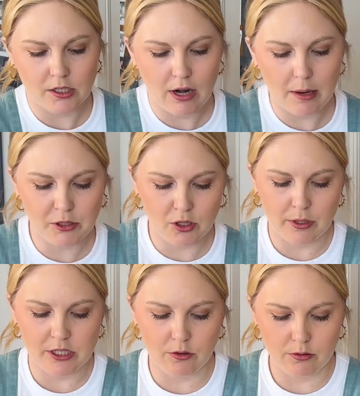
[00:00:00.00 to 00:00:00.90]
wrap so we
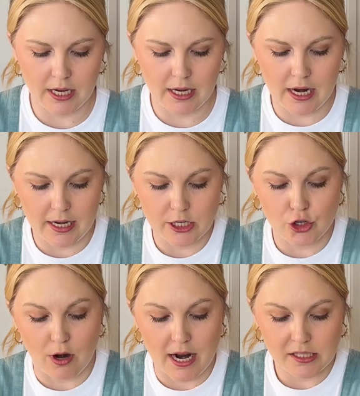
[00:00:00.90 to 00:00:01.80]
don't get any
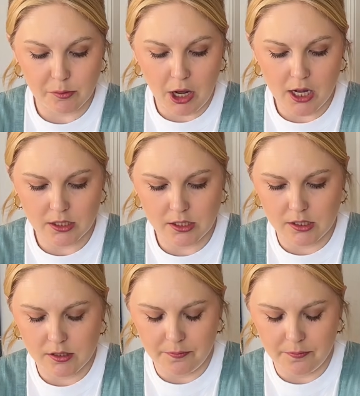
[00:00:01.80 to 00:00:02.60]
dry spots.